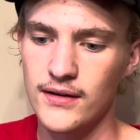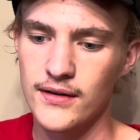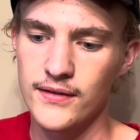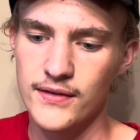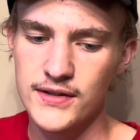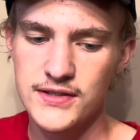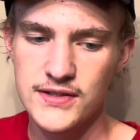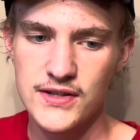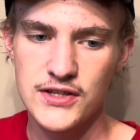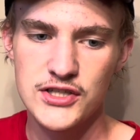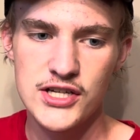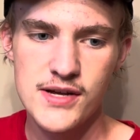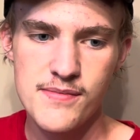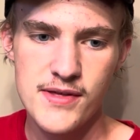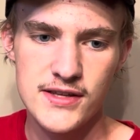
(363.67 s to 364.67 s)
This is the
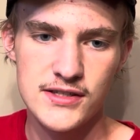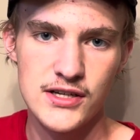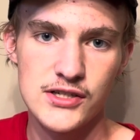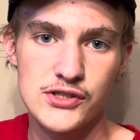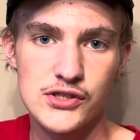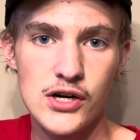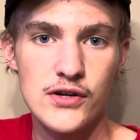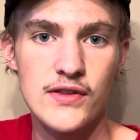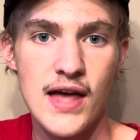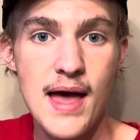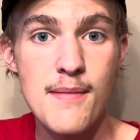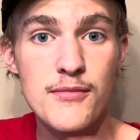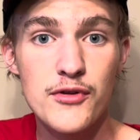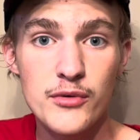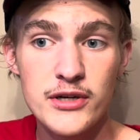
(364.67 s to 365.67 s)
chip that's gonna start the
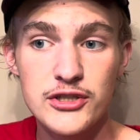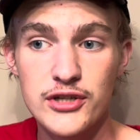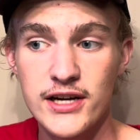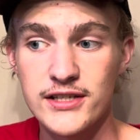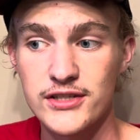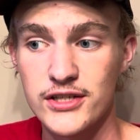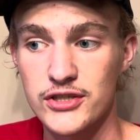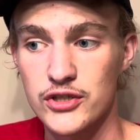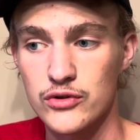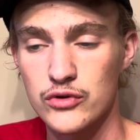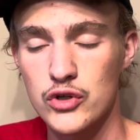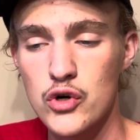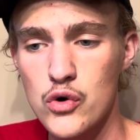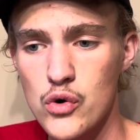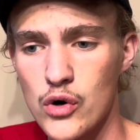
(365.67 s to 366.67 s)
M3 transition.
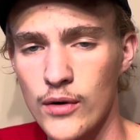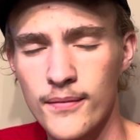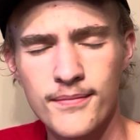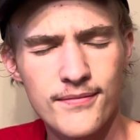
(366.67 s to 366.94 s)
Cool.